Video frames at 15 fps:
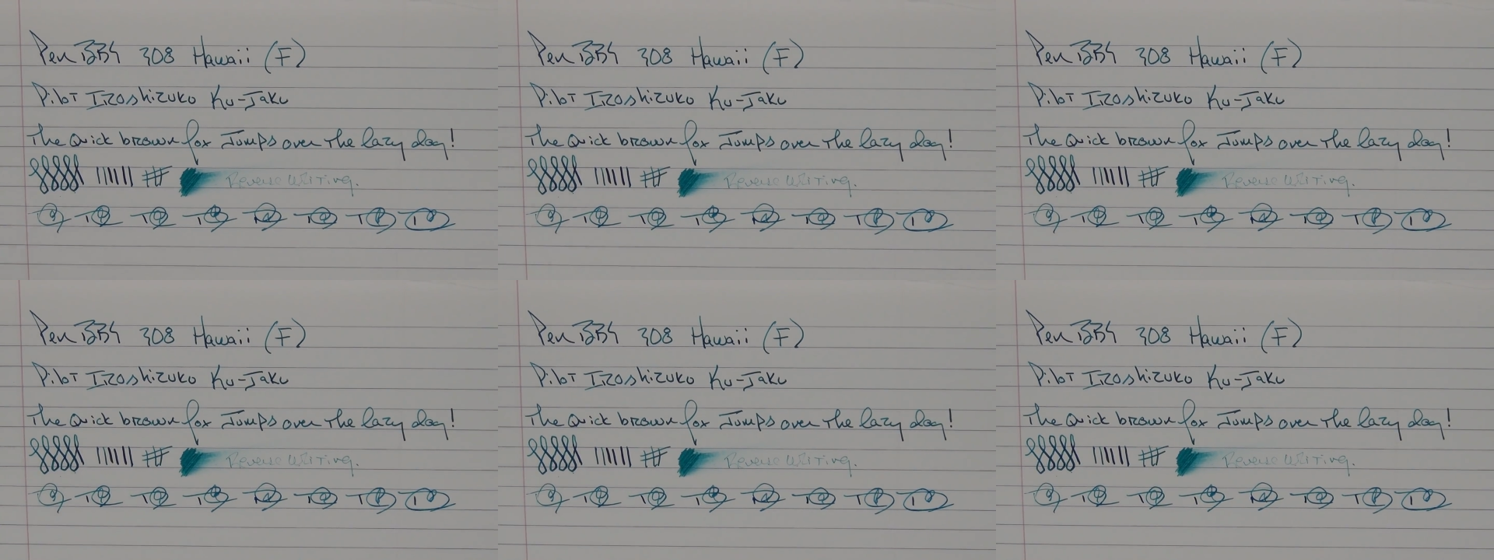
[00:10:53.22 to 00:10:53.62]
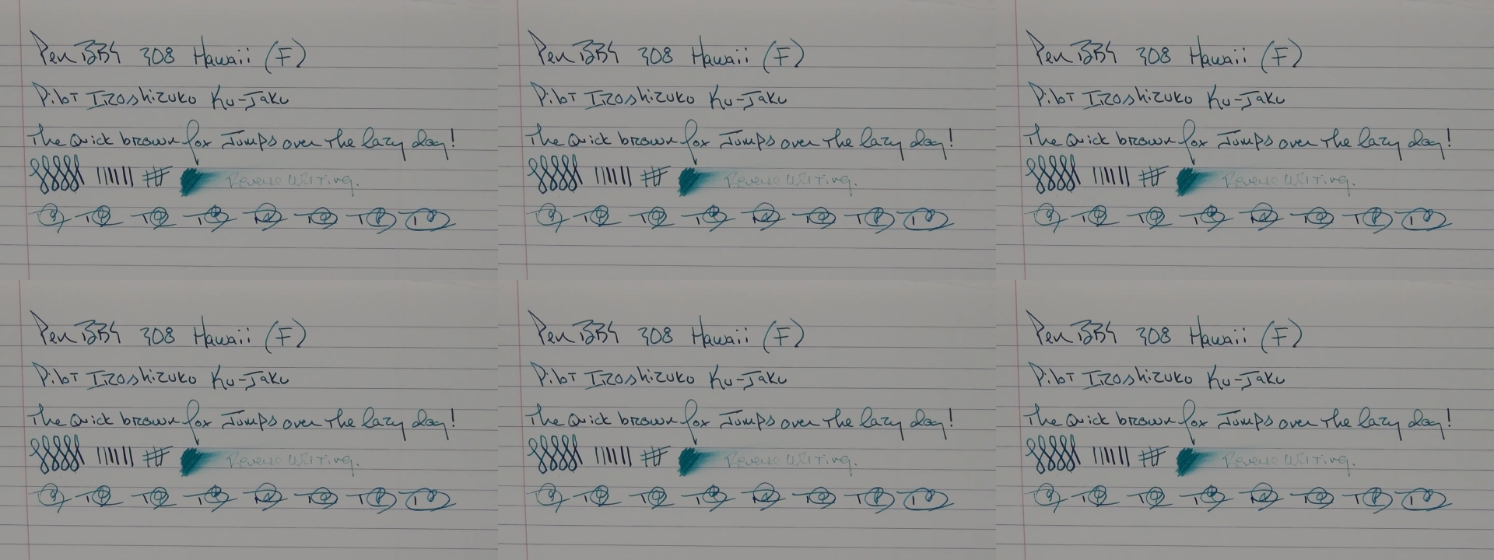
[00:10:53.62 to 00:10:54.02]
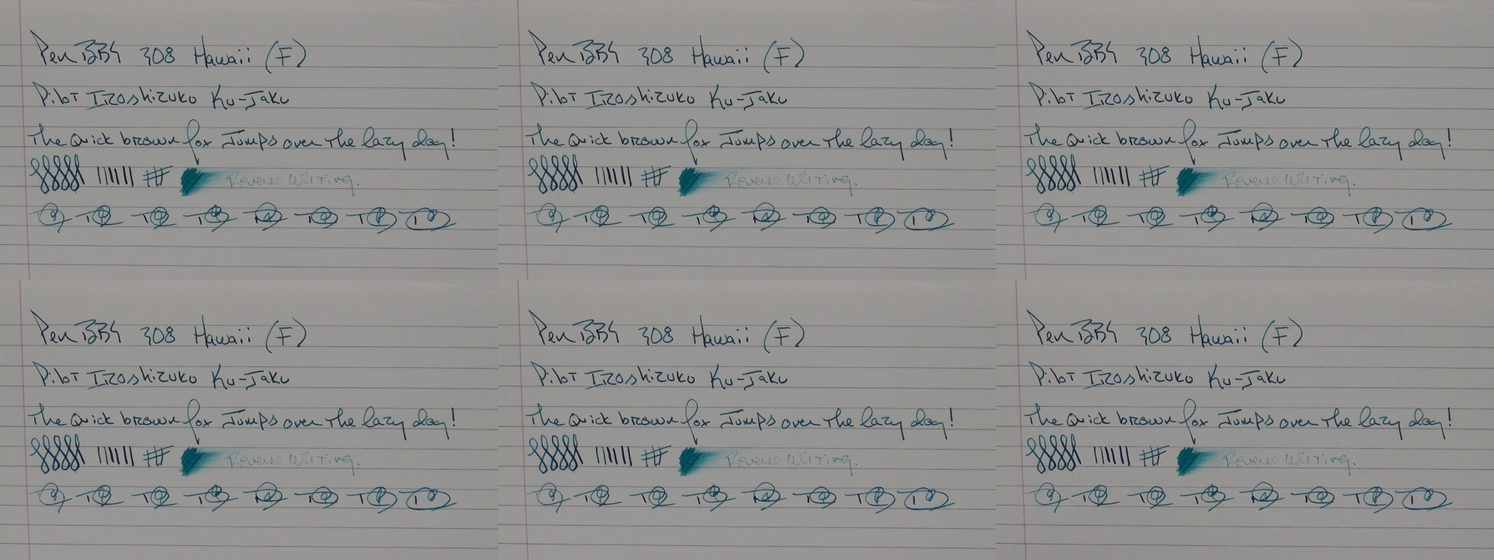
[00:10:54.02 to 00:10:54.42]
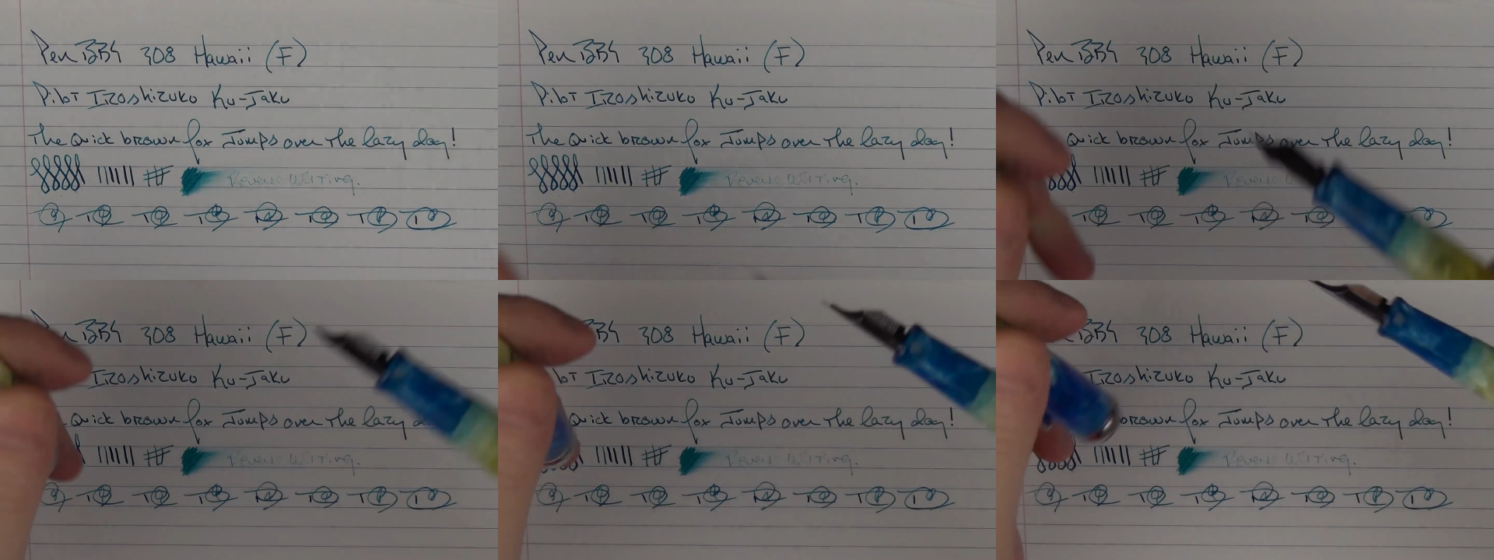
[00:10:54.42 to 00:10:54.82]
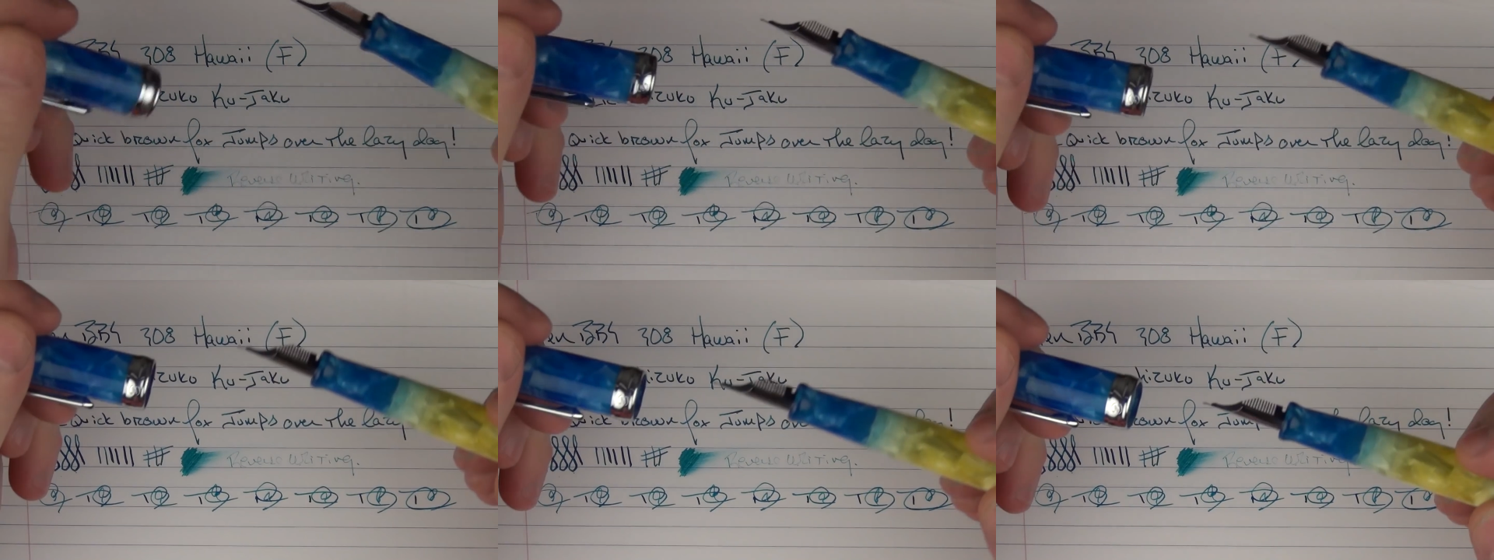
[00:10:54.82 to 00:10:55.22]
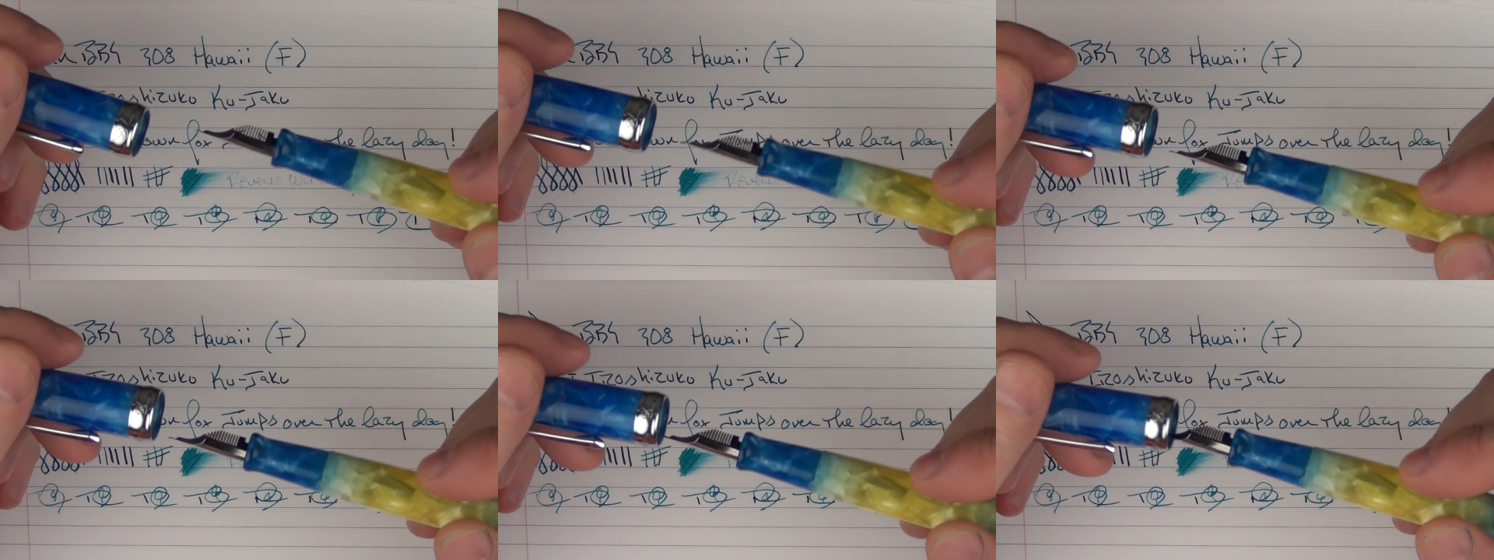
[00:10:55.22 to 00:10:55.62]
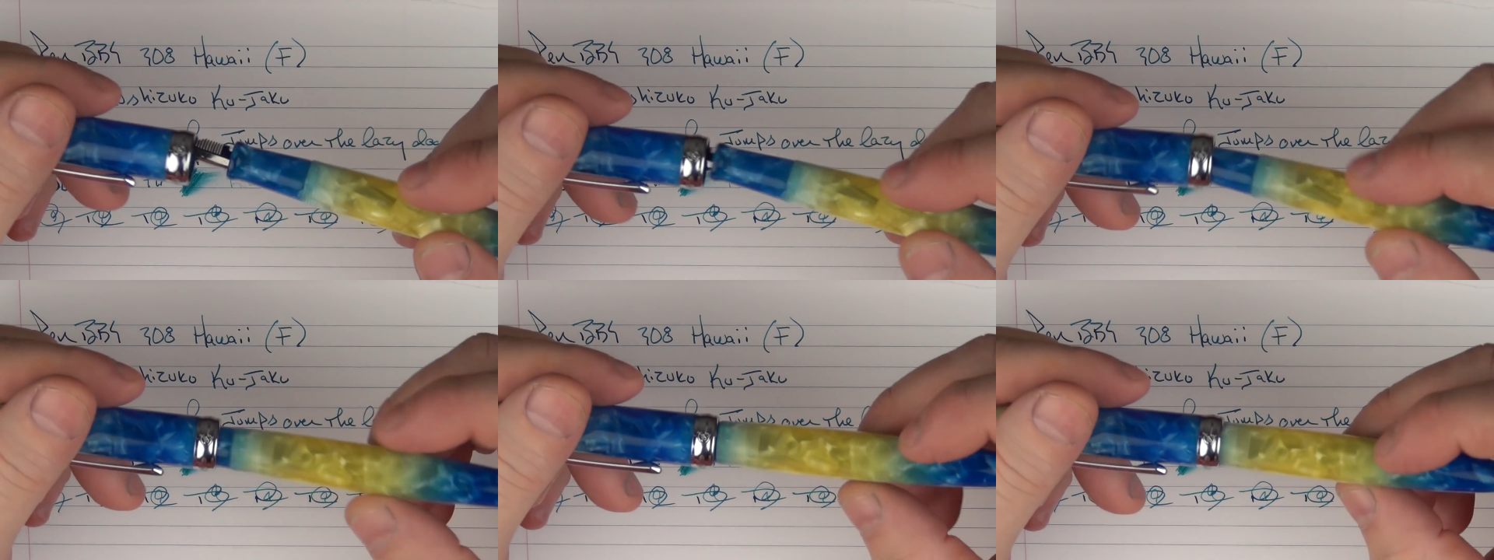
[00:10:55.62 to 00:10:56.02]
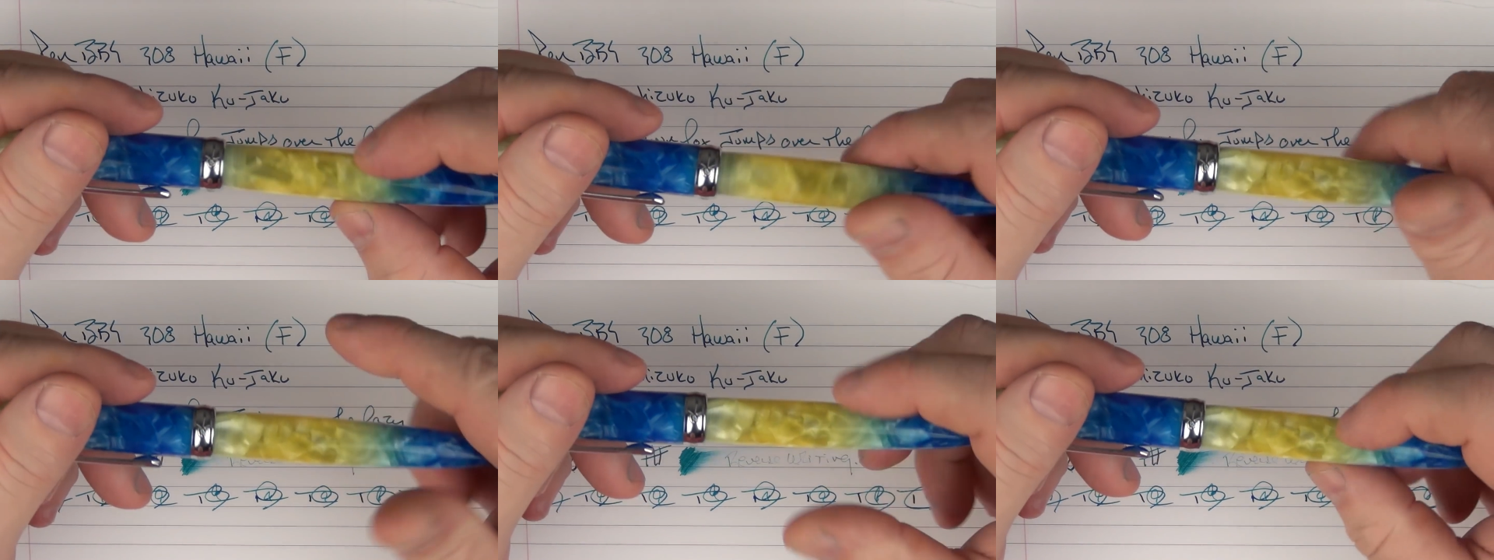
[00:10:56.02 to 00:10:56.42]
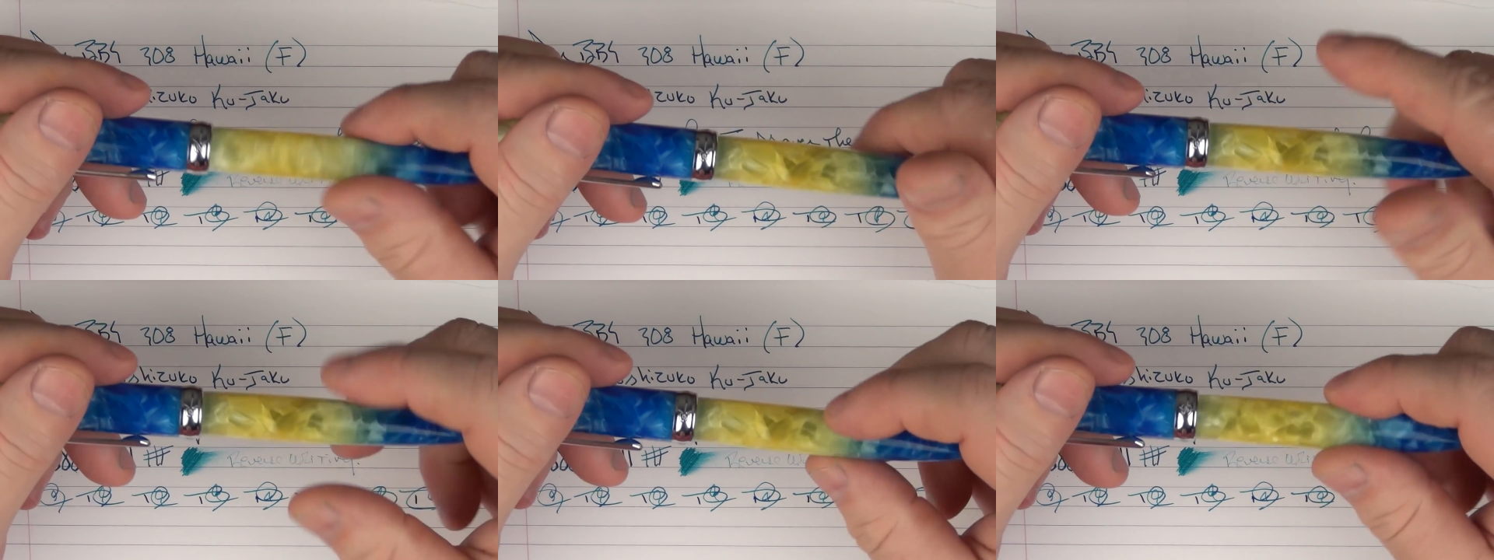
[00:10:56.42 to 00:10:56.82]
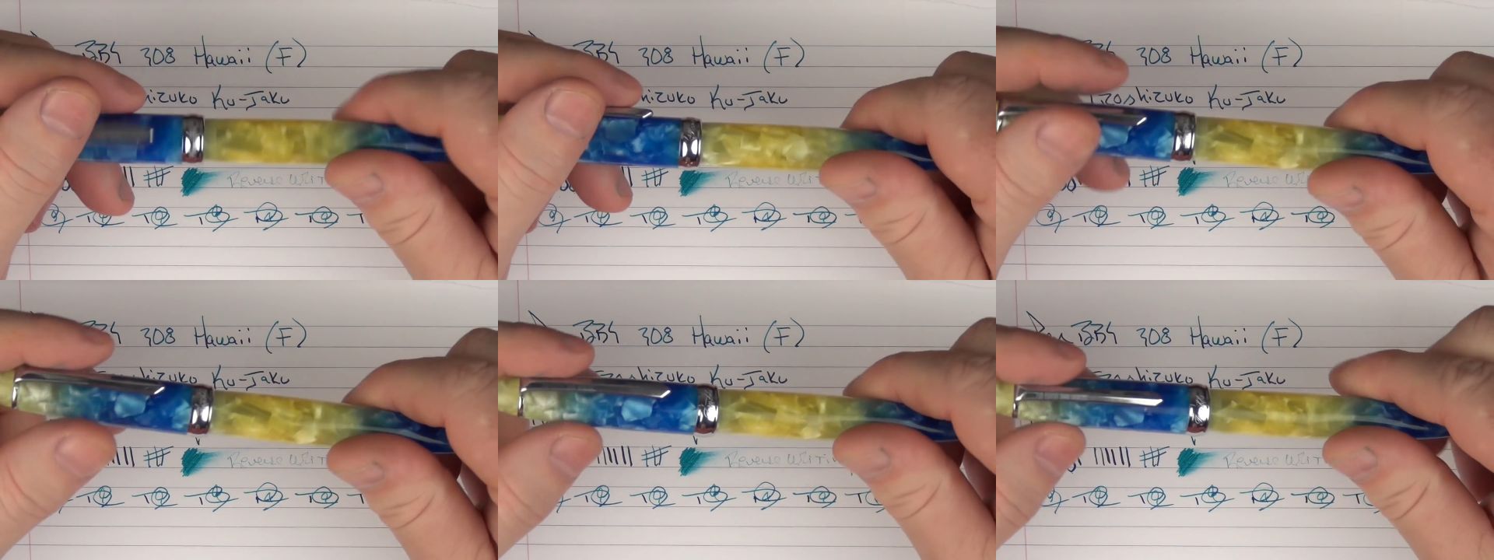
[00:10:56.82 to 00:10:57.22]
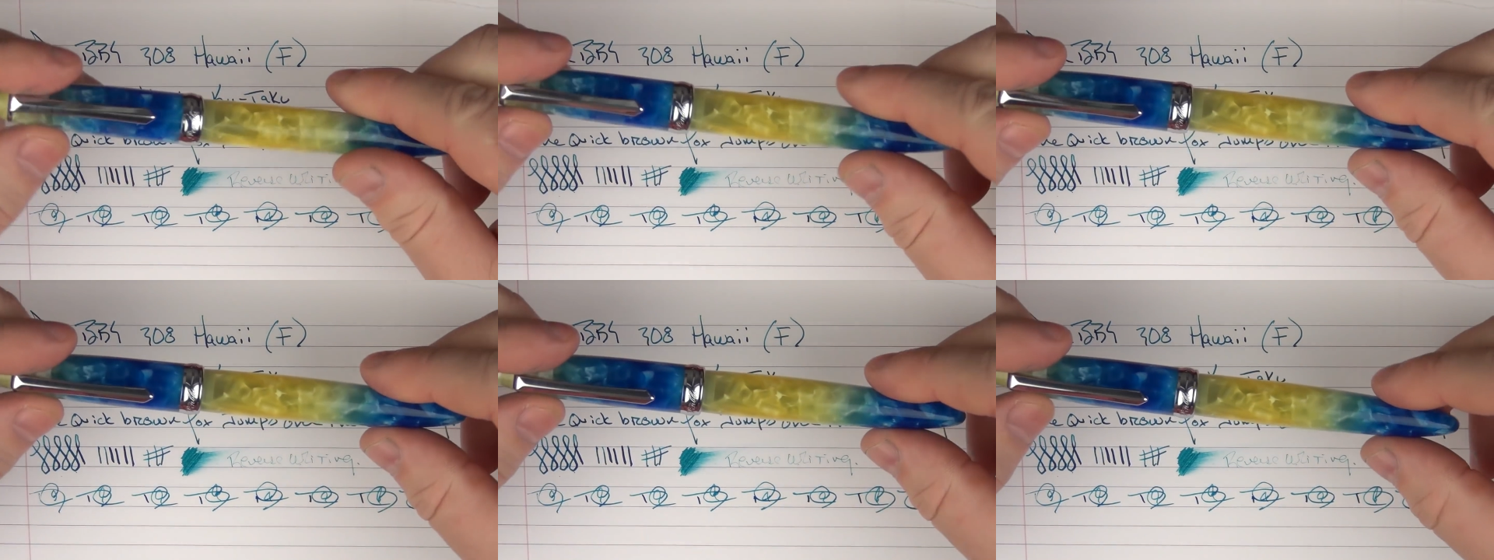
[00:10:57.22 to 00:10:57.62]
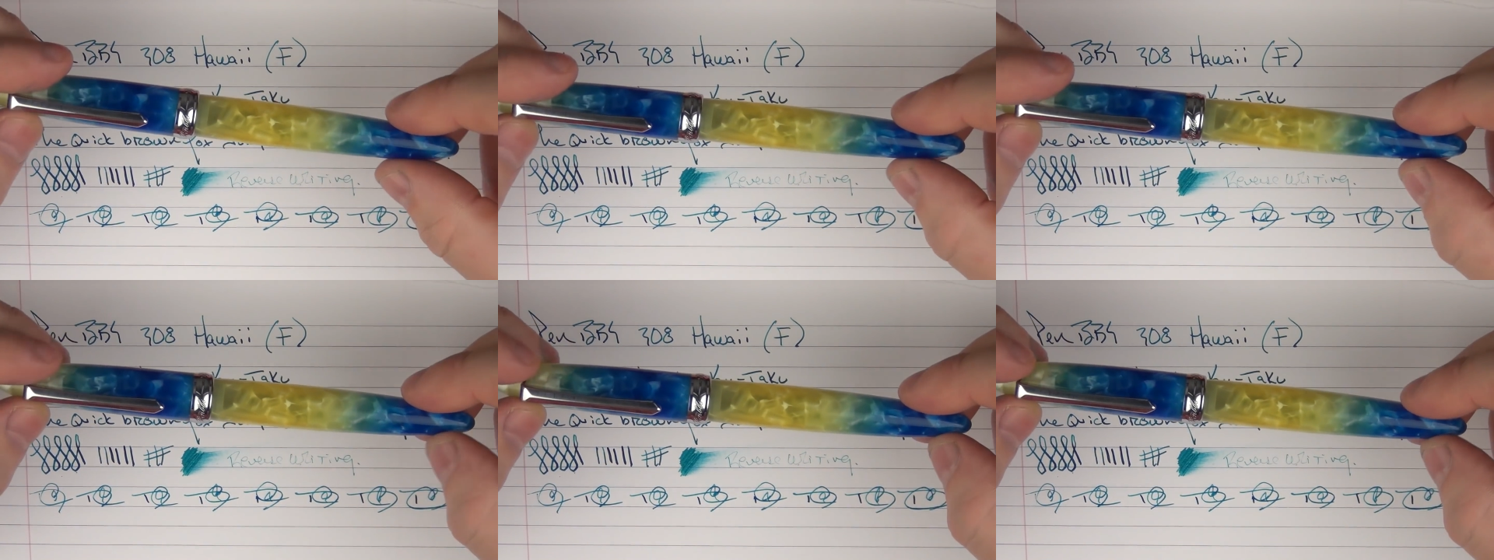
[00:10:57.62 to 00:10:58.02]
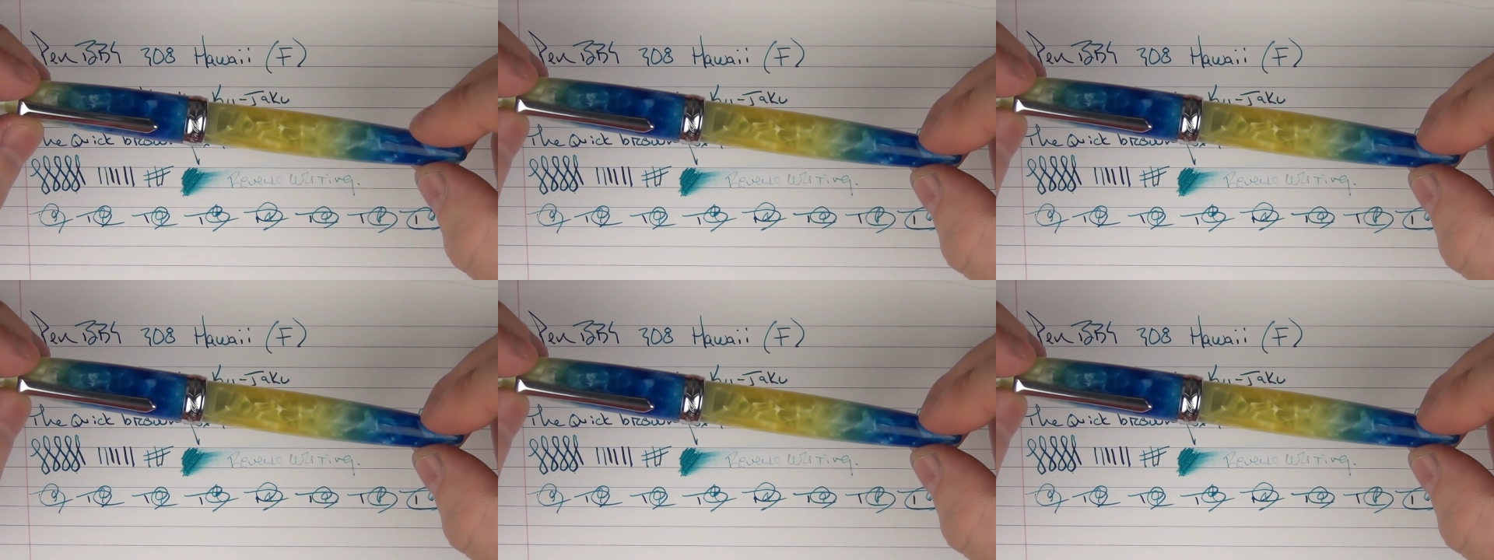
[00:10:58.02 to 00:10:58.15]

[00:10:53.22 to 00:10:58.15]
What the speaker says: No face is visible, so there are no lips to read.